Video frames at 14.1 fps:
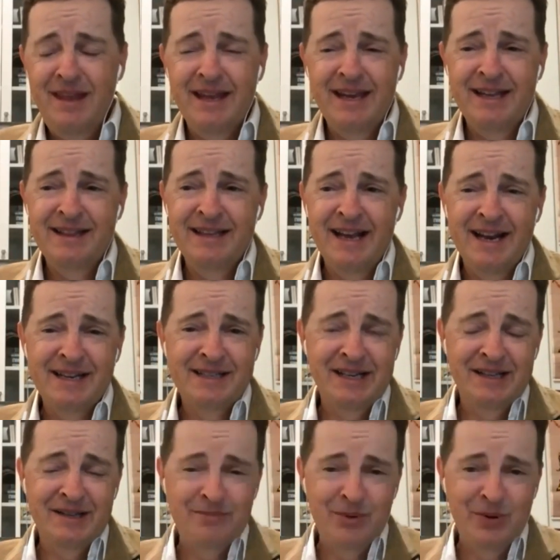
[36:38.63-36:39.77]
in the
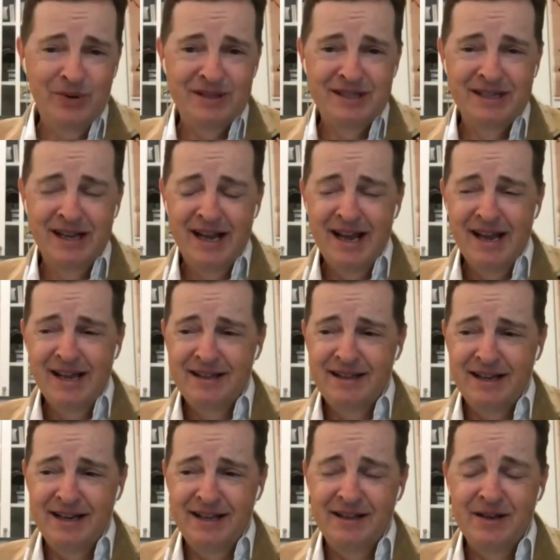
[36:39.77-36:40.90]
editing of the books,
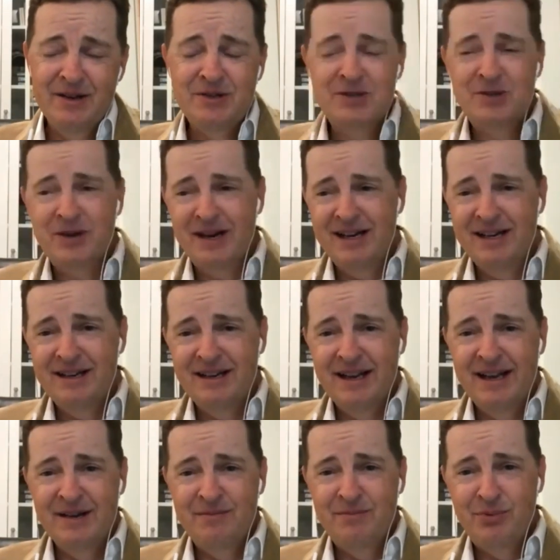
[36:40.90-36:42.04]
but in the Australian
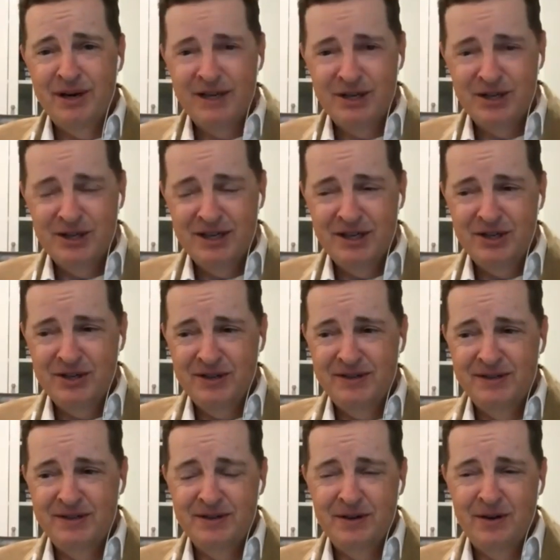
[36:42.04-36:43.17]
and British
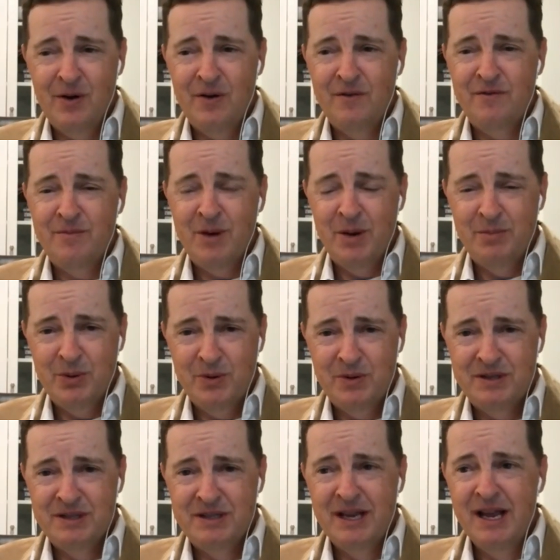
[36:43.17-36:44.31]
editions of my
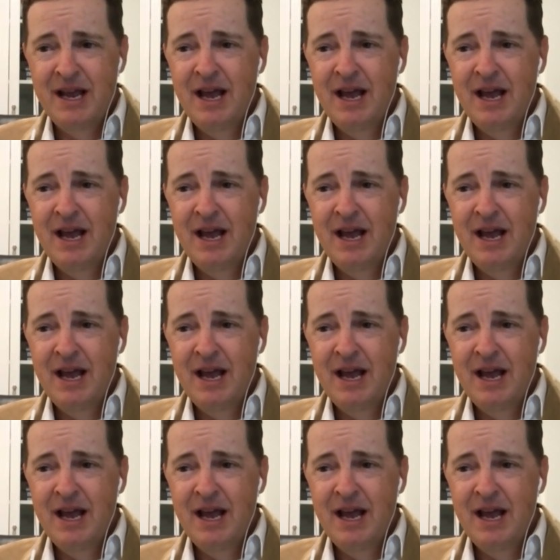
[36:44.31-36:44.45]
books,